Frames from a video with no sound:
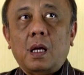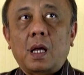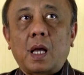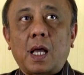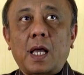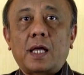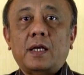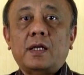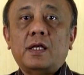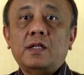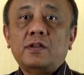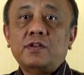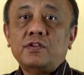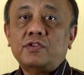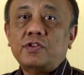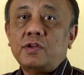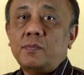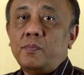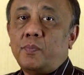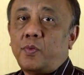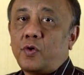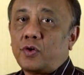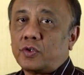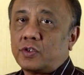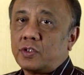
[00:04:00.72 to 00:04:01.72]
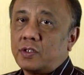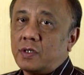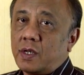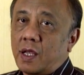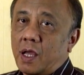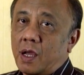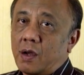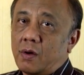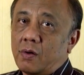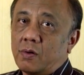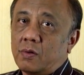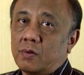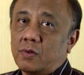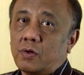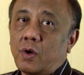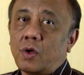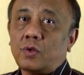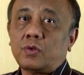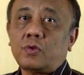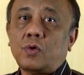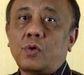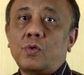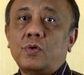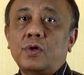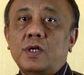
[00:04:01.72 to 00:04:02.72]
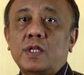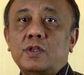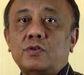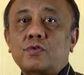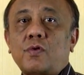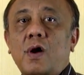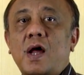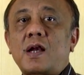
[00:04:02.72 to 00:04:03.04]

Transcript: And it is important now not only to